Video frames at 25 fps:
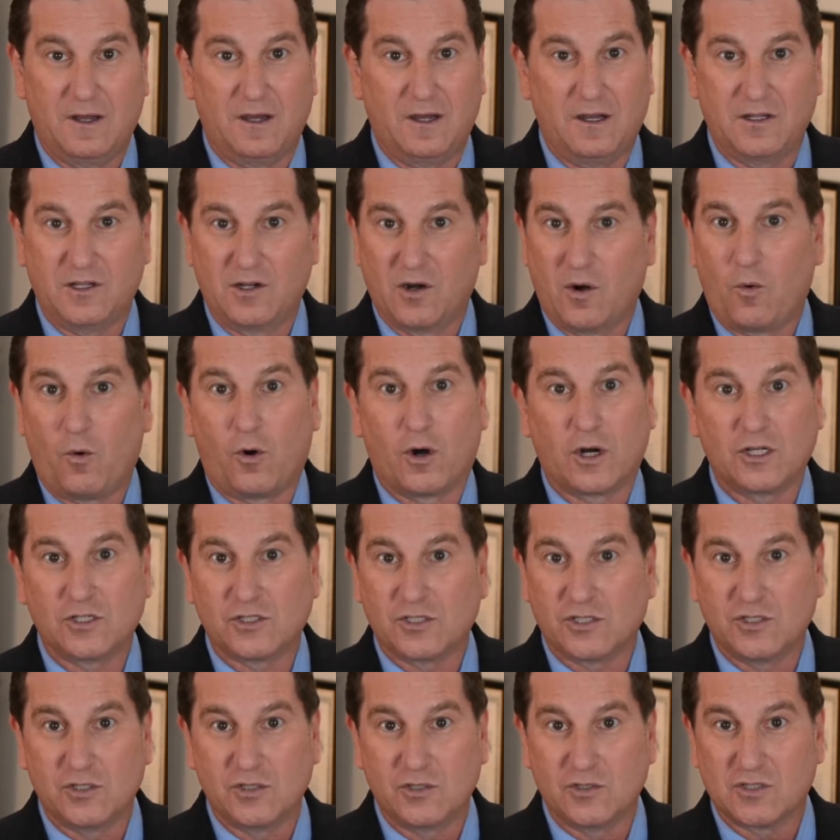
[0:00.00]
you don't want
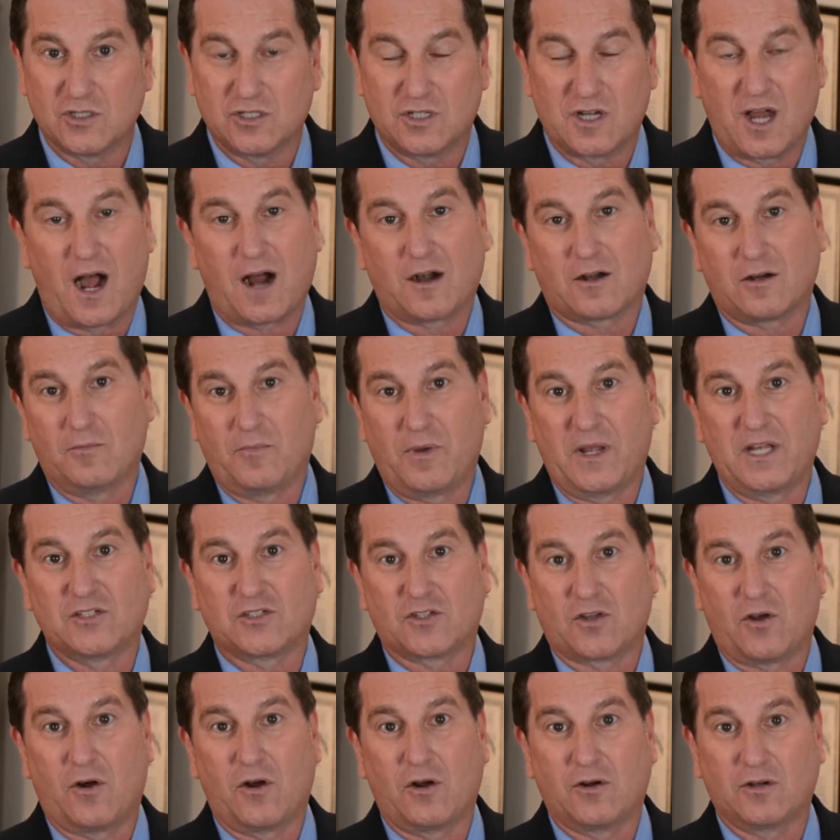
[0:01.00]
to choose a doctor
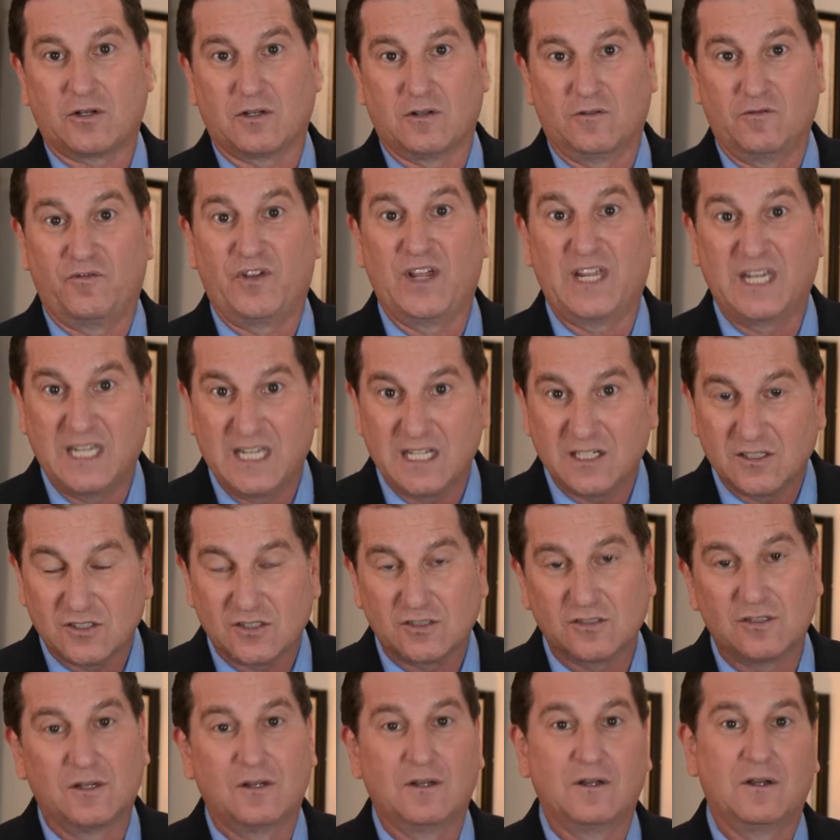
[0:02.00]
based on
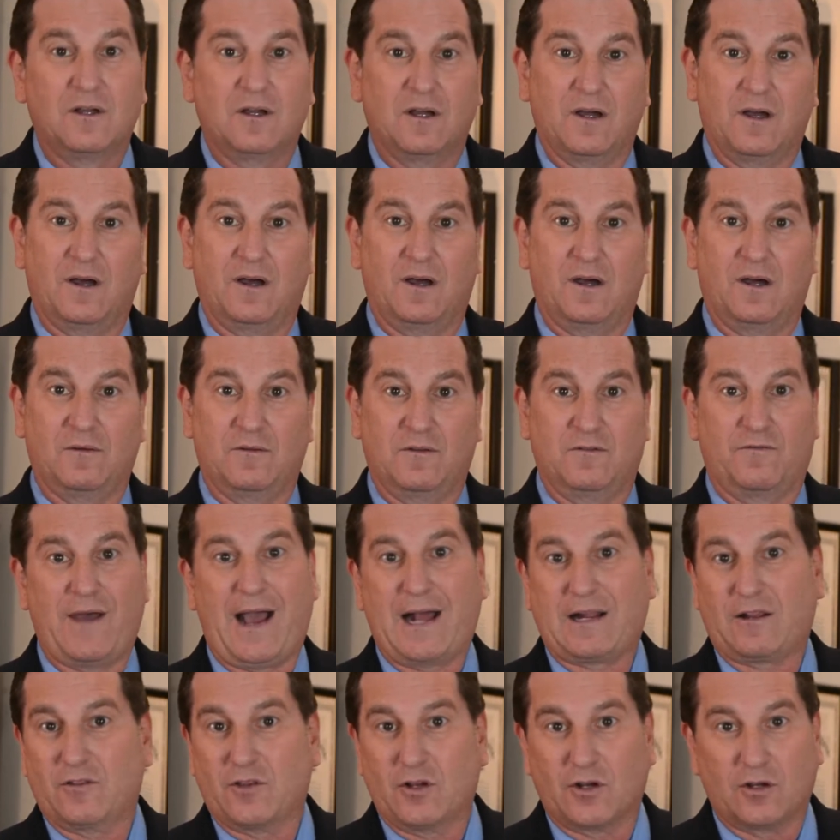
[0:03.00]
convenience, the
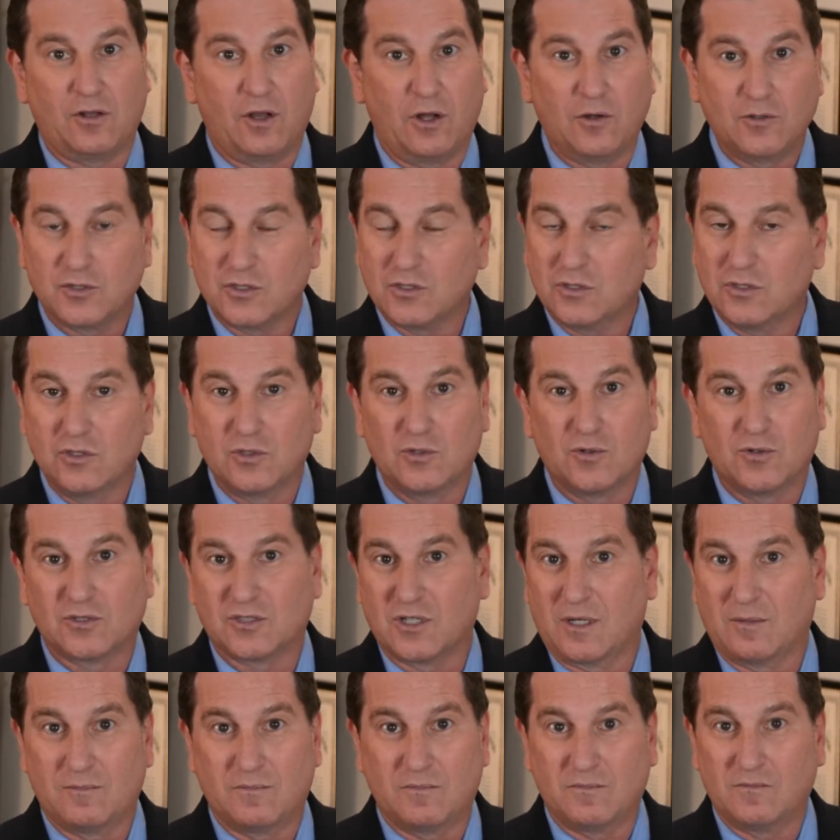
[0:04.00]
fact that they're close to you or
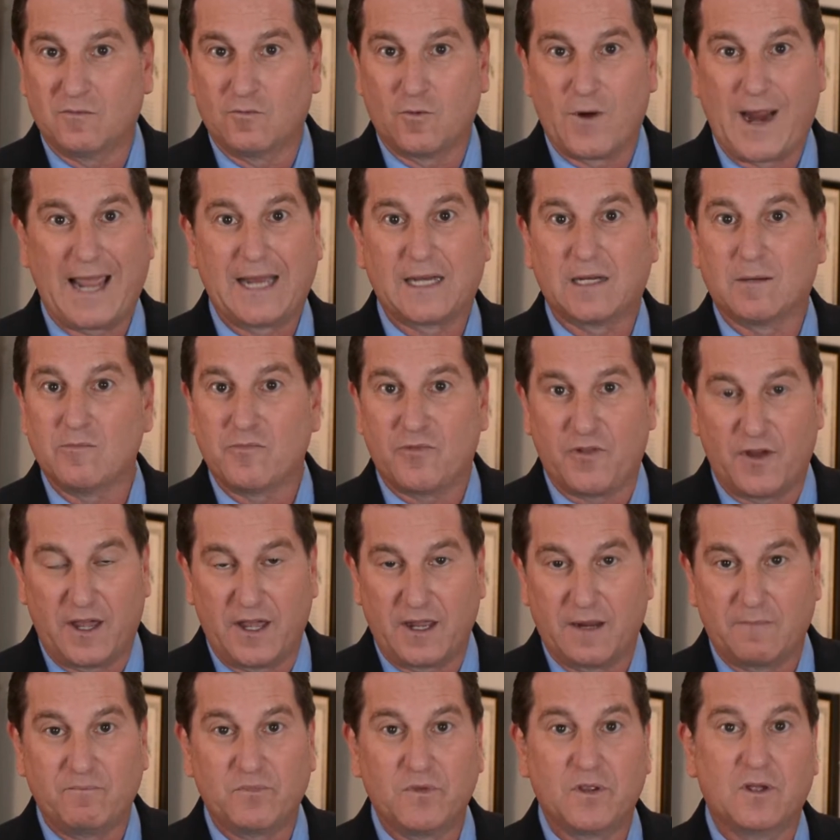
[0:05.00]
some random
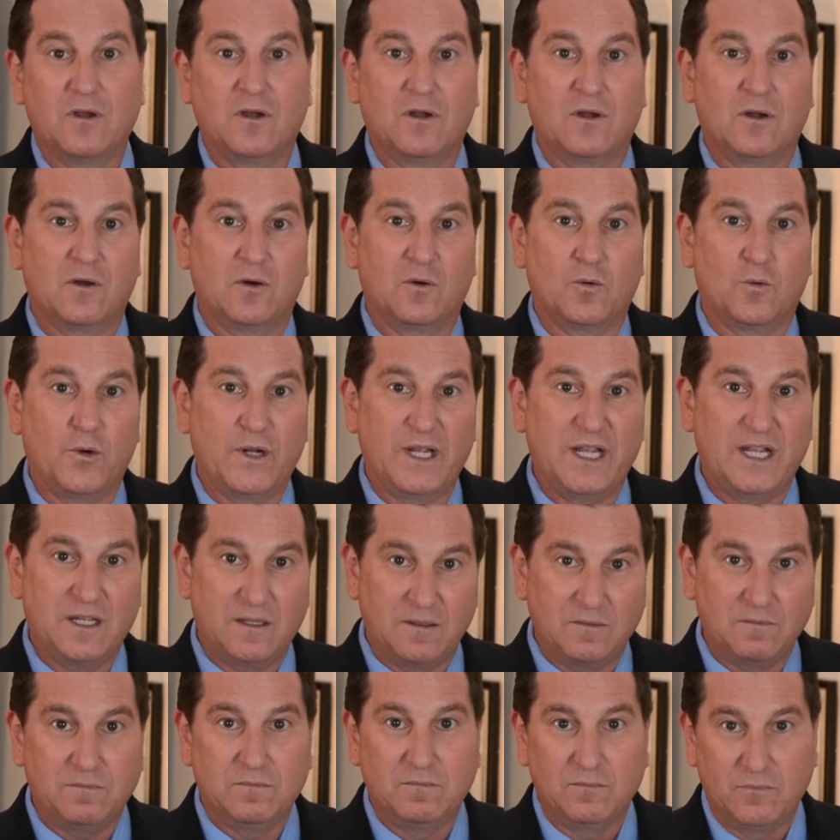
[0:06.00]
thing.
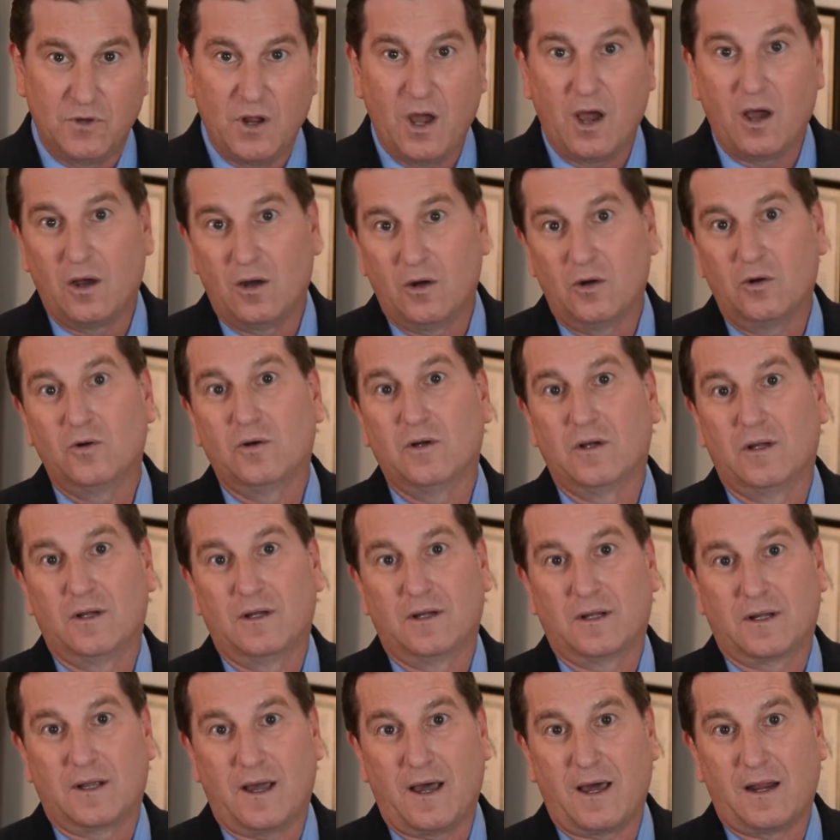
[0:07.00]
We know
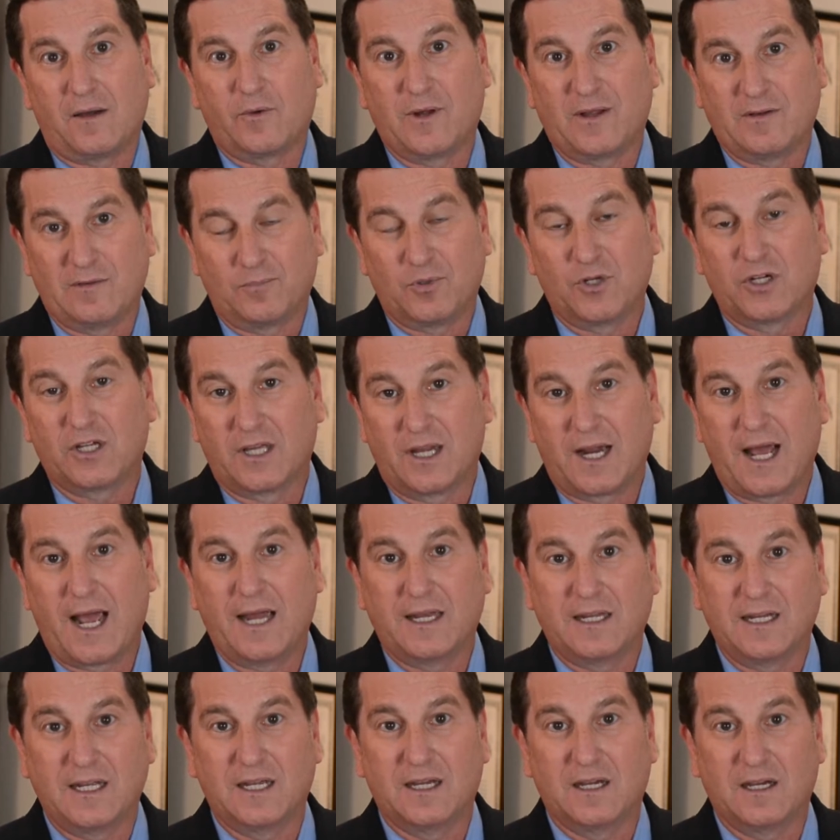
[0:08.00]
we have a pretty good
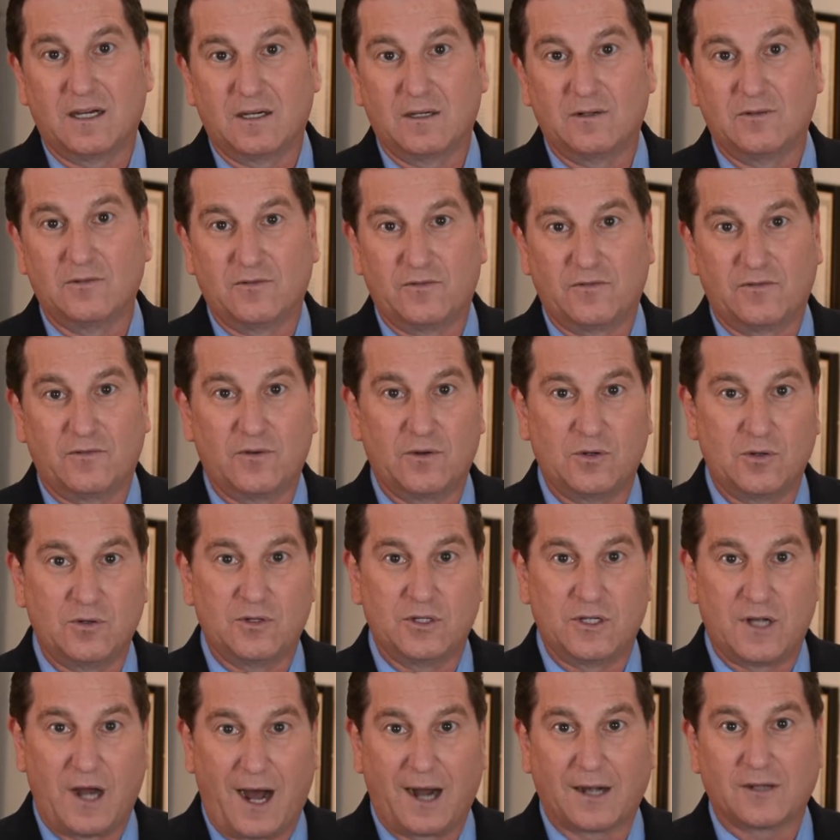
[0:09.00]
idea of who
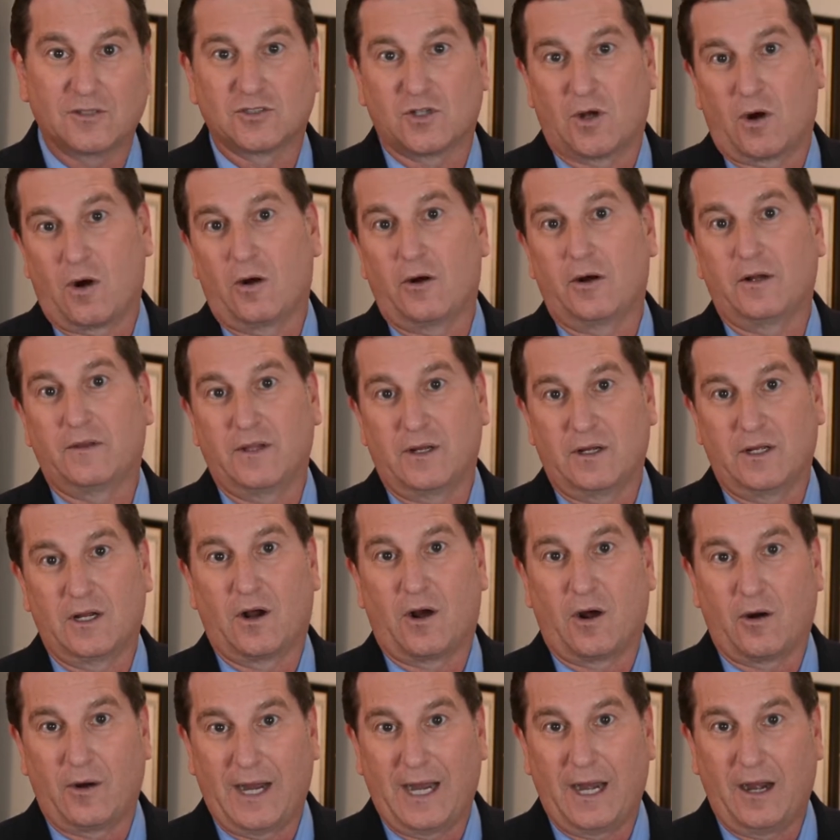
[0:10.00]
the doctors are in
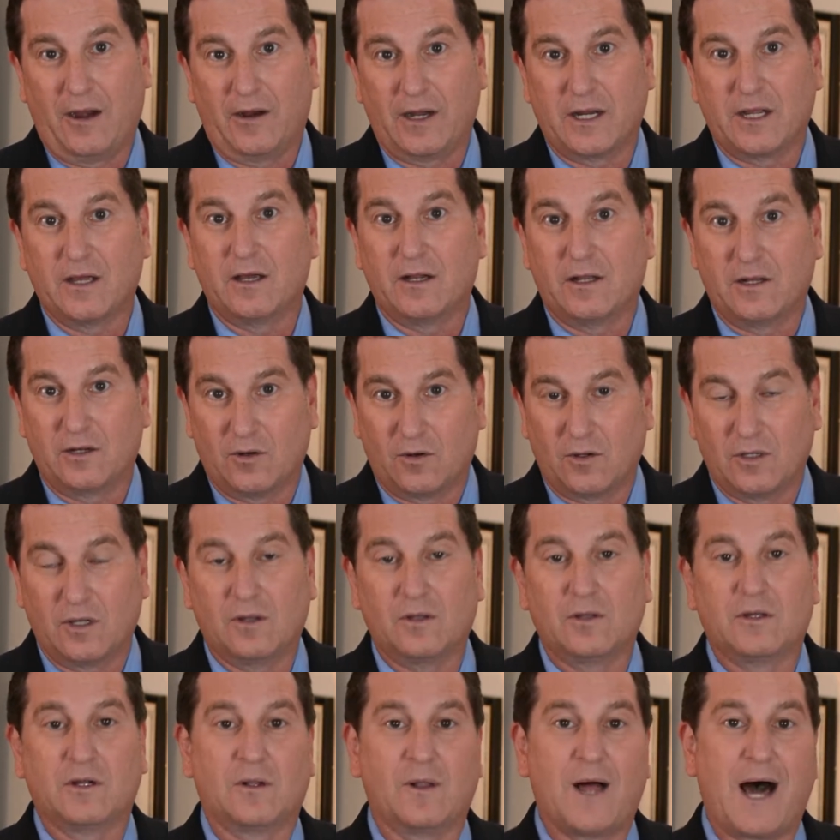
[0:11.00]
our area and in
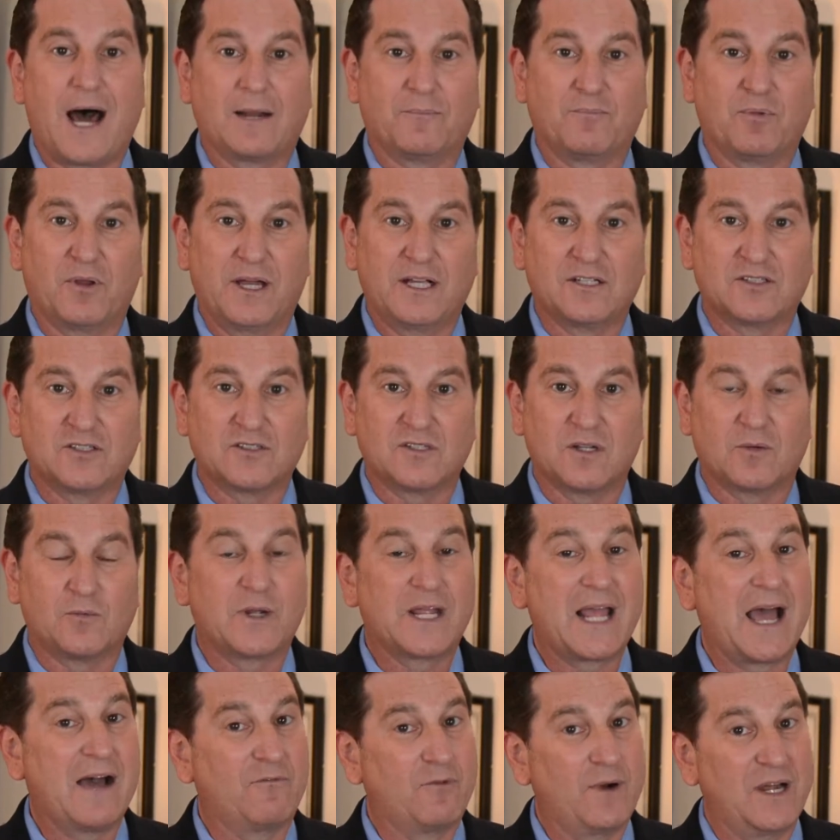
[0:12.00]
a lot of places, and
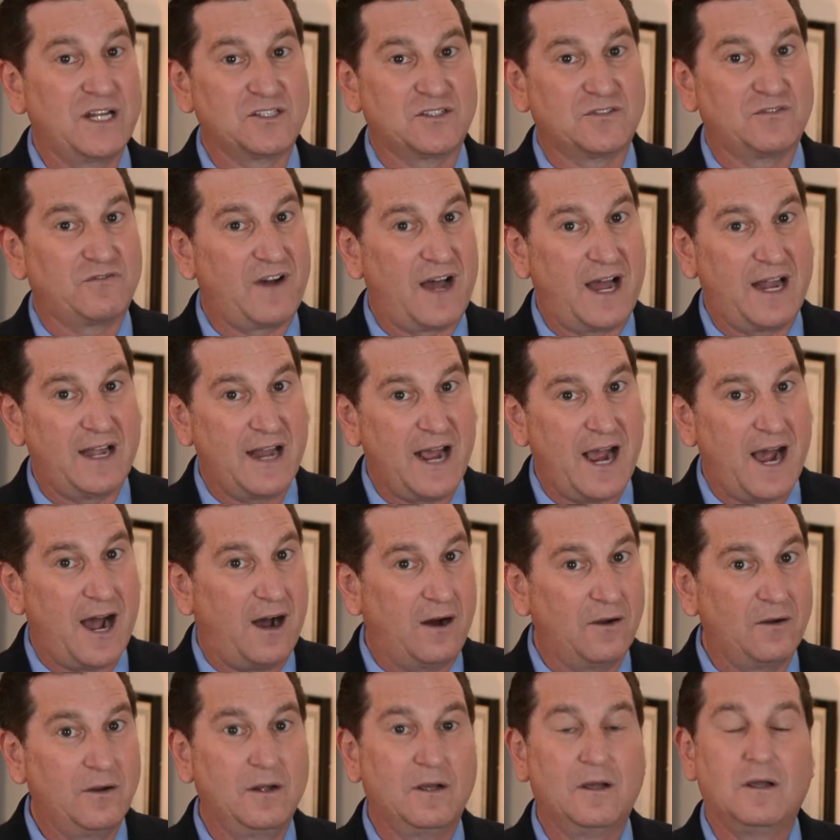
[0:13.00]
we have ways to find
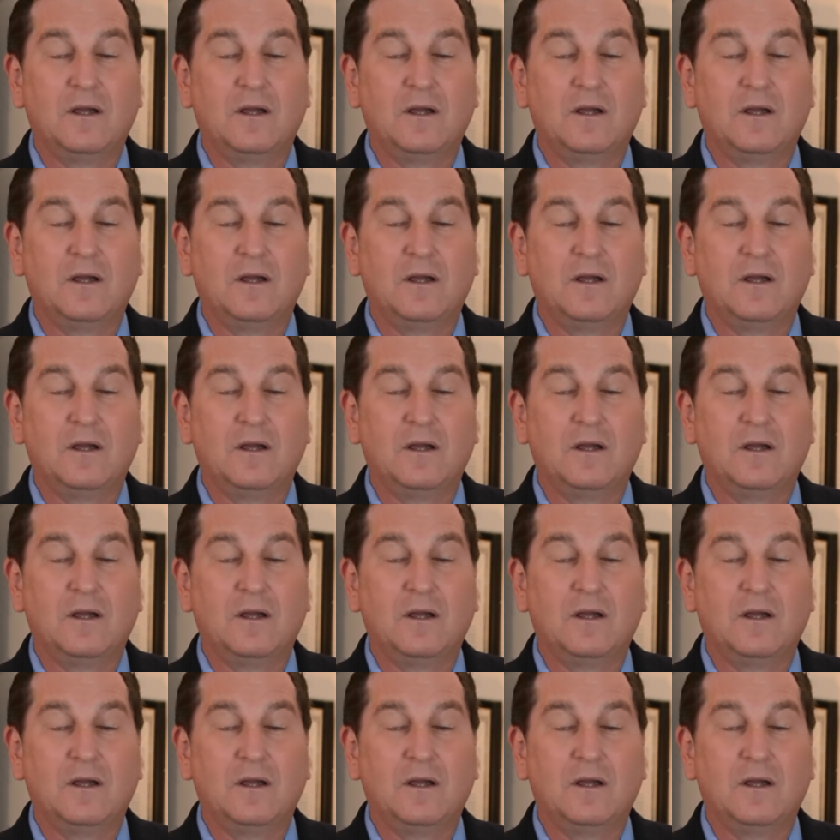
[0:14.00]
out.